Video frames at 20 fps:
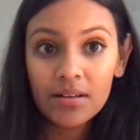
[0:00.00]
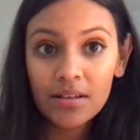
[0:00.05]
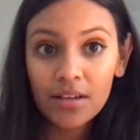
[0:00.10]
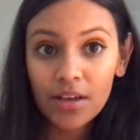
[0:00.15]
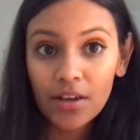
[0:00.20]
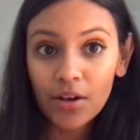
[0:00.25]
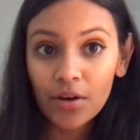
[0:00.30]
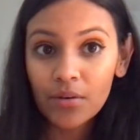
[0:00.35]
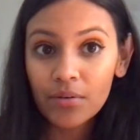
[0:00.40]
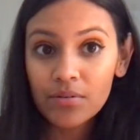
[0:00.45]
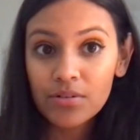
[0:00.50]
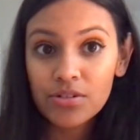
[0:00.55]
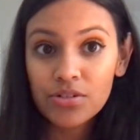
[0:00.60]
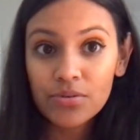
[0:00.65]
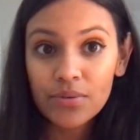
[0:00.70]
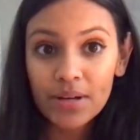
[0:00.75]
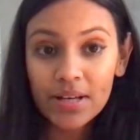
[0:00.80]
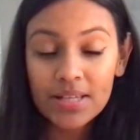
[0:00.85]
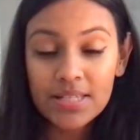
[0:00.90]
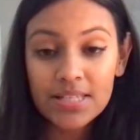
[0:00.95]
you know,
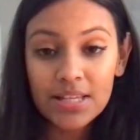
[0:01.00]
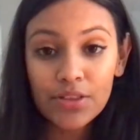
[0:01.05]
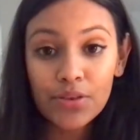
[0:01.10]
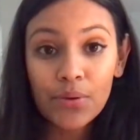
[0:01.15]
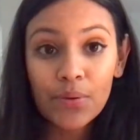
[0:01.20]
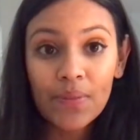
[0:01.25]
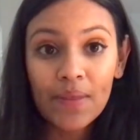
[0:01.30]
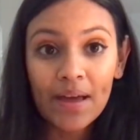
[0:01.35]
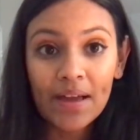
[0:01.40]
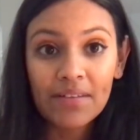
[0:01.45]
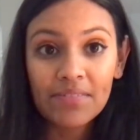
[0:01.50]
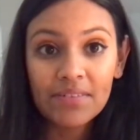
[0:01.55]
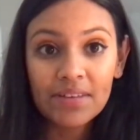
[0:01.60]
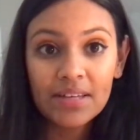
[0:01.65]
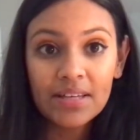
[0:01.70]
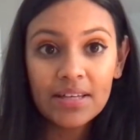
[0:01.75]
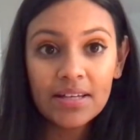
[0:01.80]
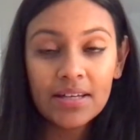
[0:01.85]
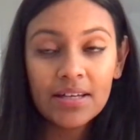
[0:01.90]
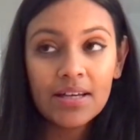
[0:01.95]
drugs like through the
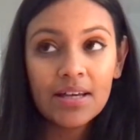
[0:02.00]
IV?